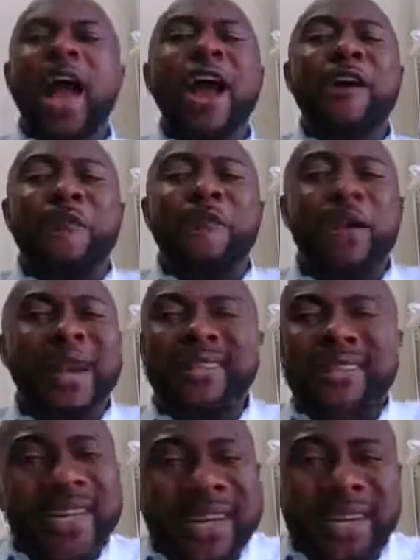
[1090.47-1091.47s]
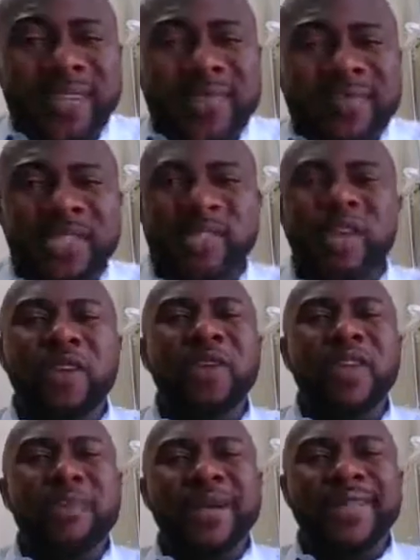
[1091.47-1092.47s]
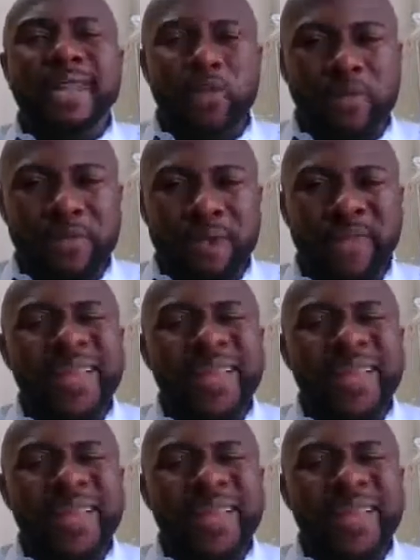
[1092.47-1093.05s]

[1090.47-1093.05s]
every other thing did not really make sense to me.